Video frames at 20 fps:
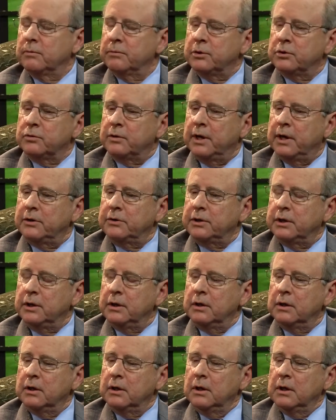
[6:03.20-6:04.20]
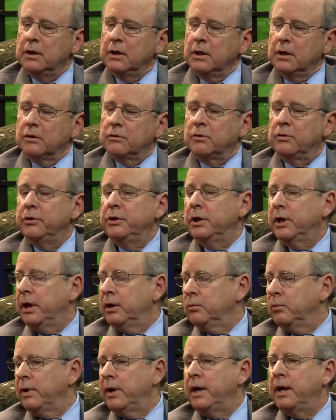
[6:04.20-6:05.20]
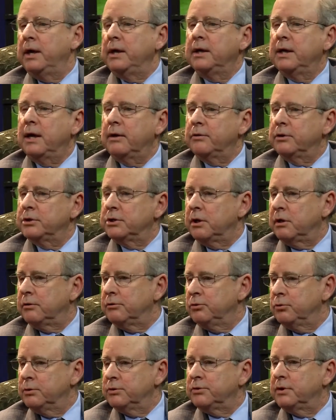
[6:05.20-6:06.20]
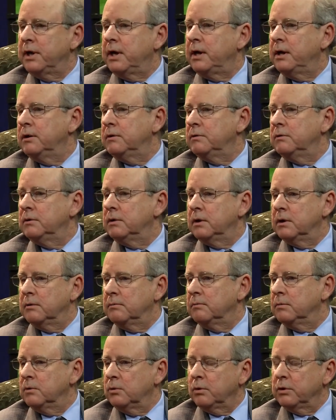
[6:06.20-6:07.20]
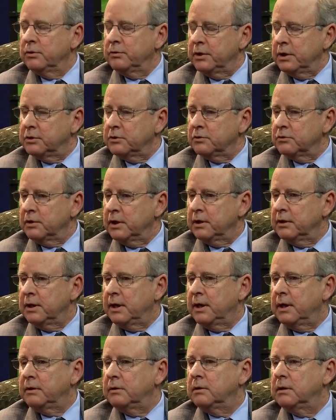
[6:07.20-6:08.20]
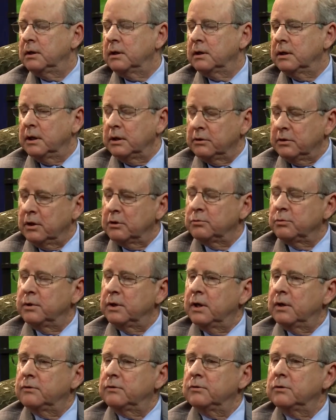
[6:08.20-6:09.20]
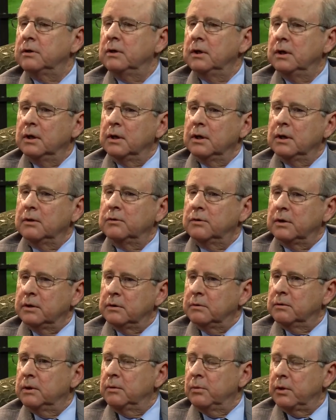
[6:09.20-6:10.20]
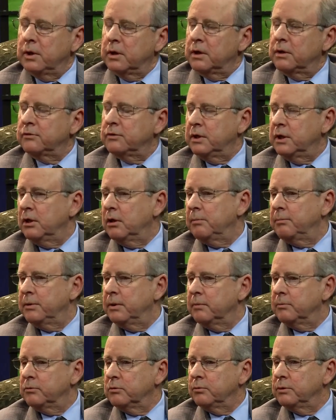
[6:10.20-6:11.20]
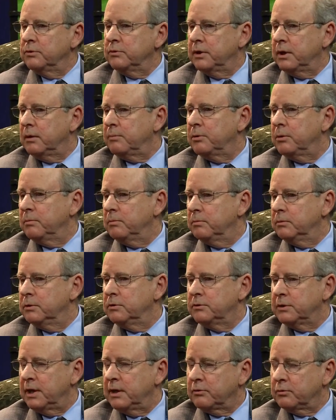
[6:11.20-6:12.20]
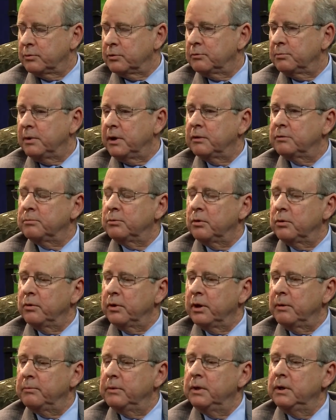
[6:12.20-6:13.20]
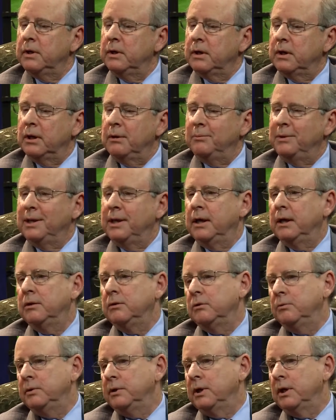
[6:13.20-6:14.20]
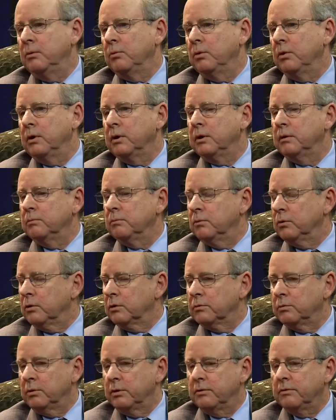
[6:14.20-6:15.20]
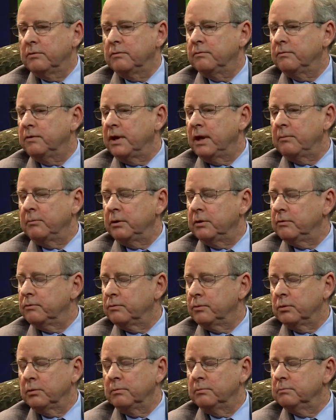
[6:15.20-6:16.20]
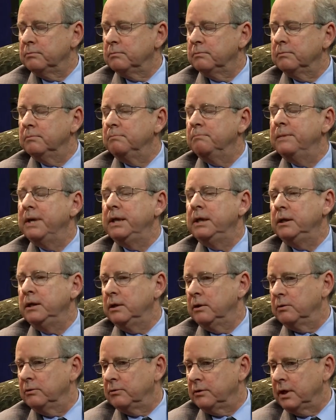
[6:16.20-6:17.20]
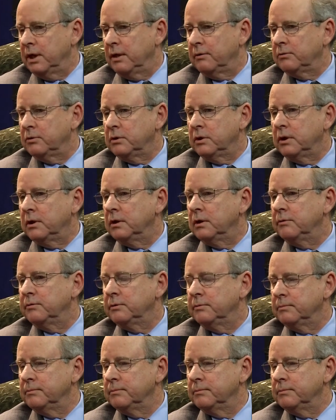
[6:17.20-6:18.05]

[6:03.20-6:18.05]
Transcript: the tragedy. So the United Way, Catholic Charities USA, organizations like that got in touch with us and said they wanted us to help them. So we set up the disaster response program and began doing that work and worked with families for many years after 9/11.